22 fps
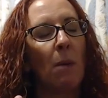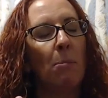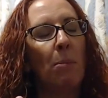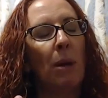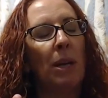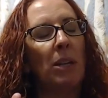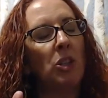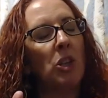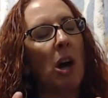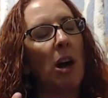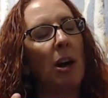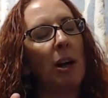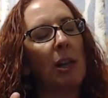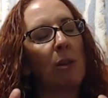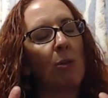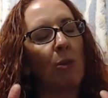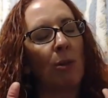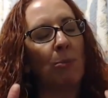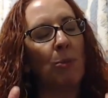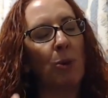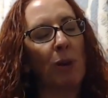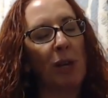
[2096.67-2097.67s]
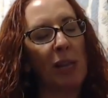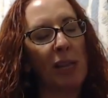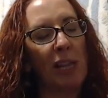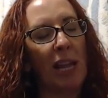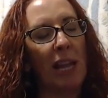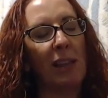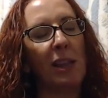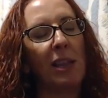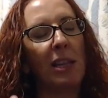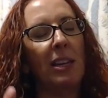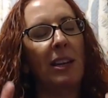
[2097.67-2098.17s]
But dogs who are more
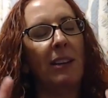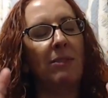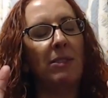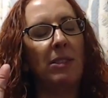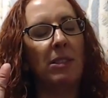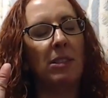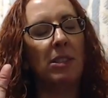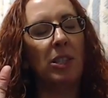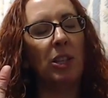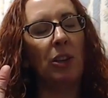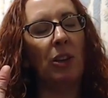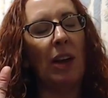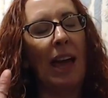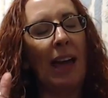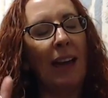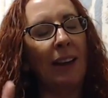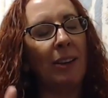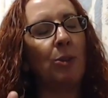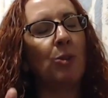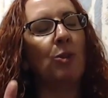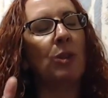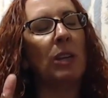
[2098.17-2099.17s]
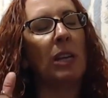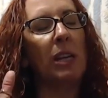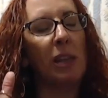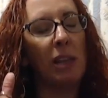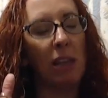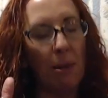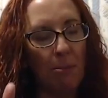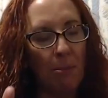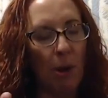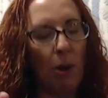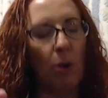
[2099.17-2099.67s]
sensitive to energies,
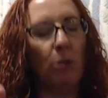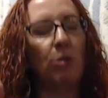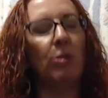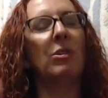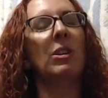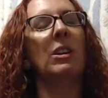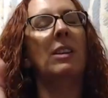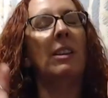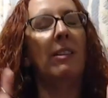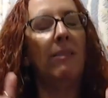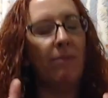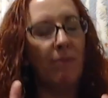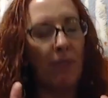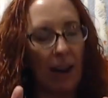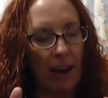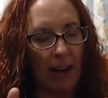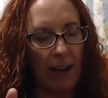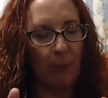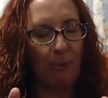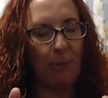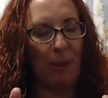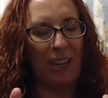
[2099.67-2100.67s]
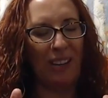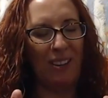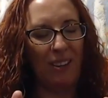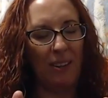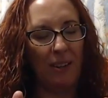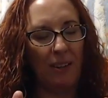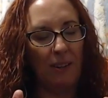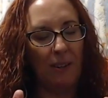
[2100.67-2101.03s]
emotion, environment,